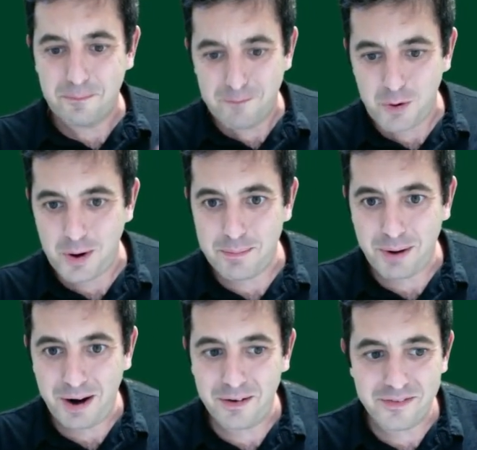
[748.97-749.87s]
Quite
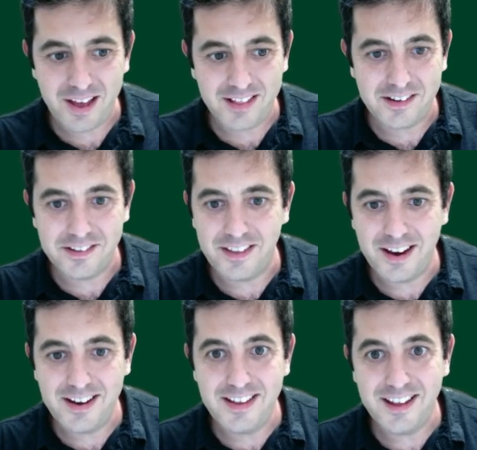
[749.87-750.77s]
proud of that little
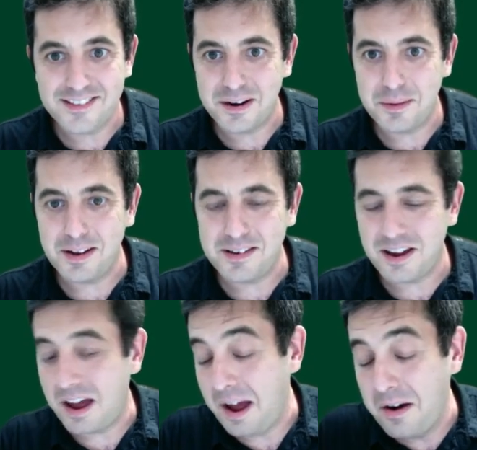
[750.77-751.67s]
90. That's going to be
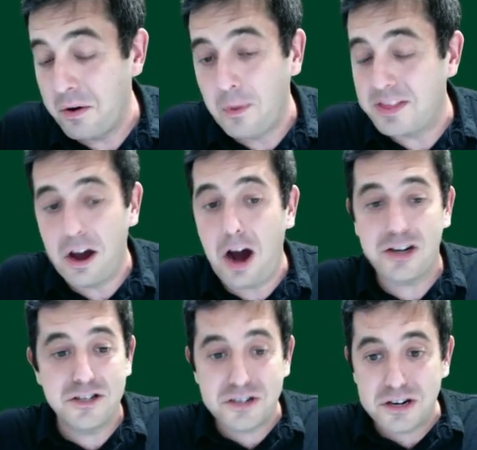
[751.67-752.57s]
I don't know what the
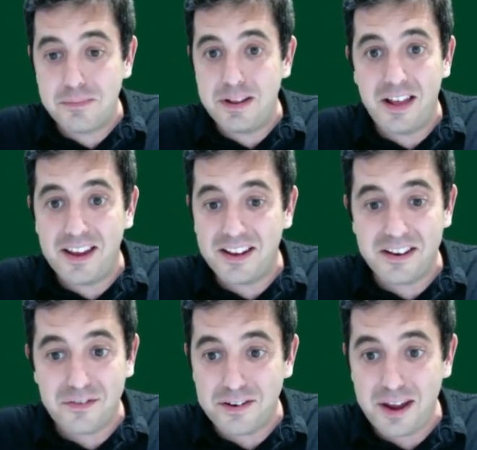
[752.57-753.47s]
auctions are going to be like at
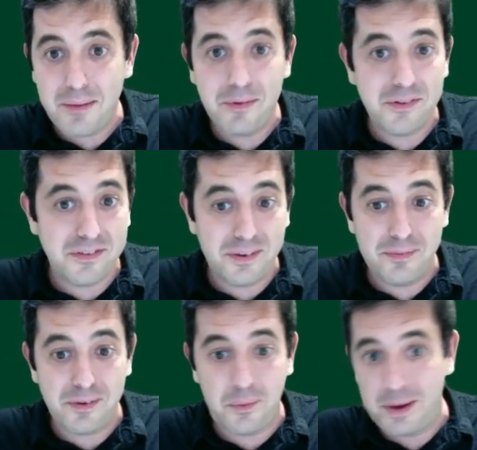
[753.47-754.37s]
different tables. It seems
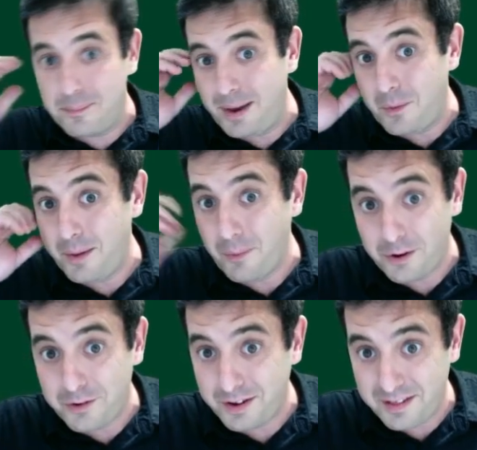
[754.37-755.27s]
like we can make way more
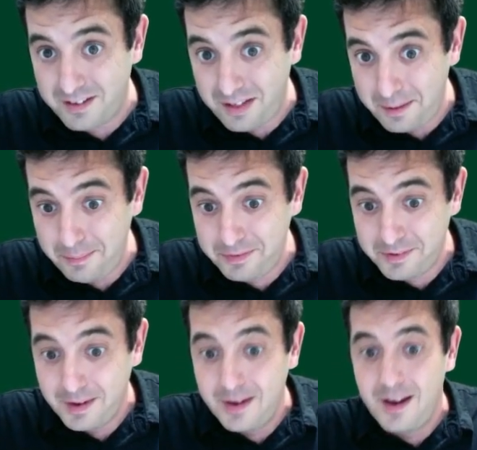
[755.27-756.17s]
tricks in clubs.
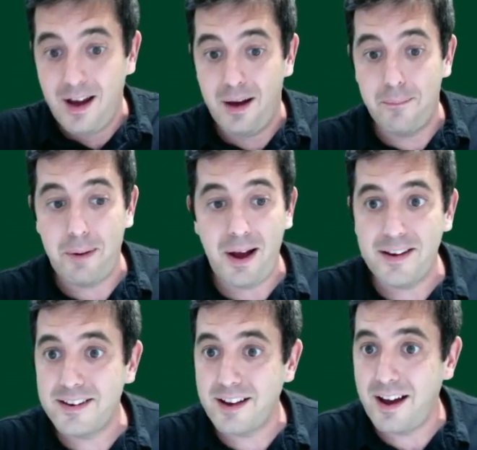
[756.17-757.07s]

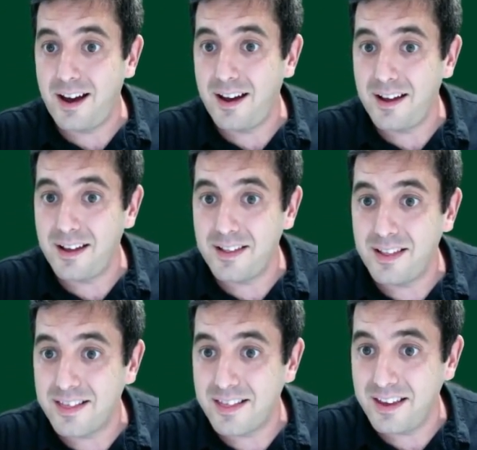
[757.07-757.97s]
But
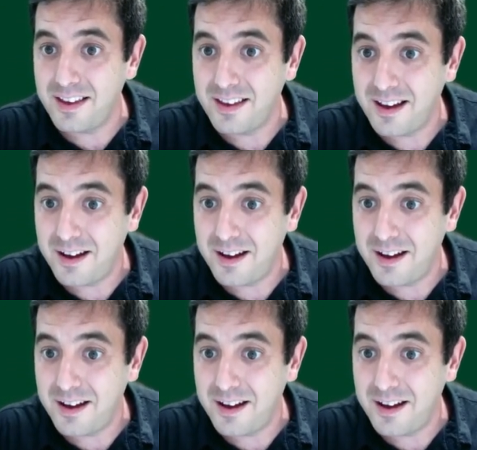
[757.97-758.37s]
let's see.